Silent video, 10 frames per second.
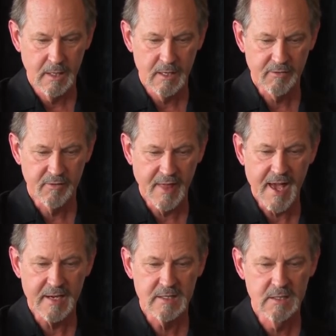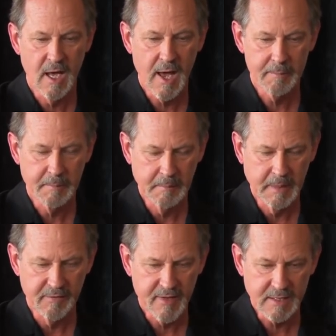If that does
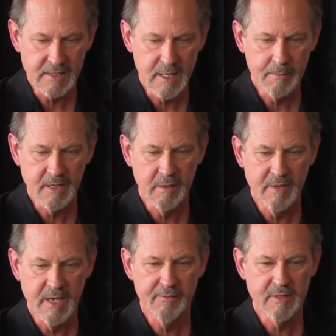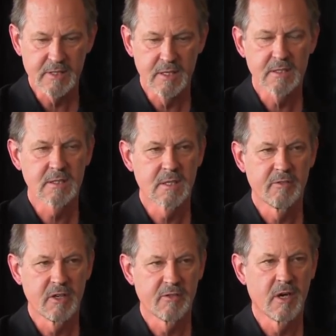not become the emphasis
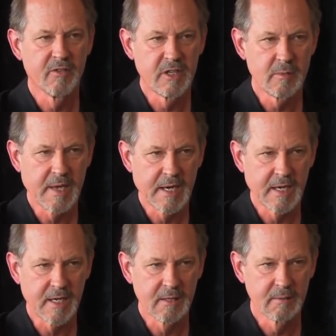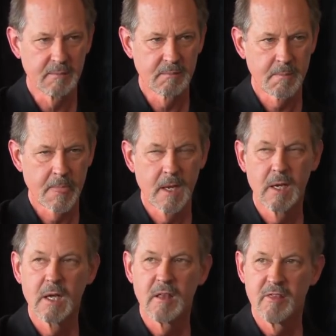of an evolving humanity,
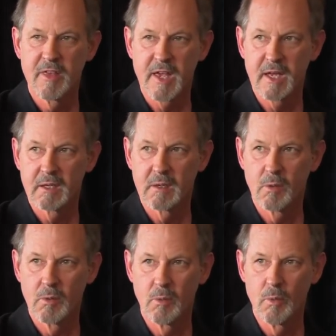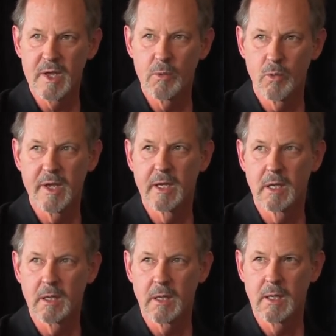then we
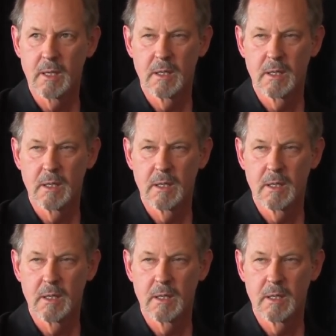will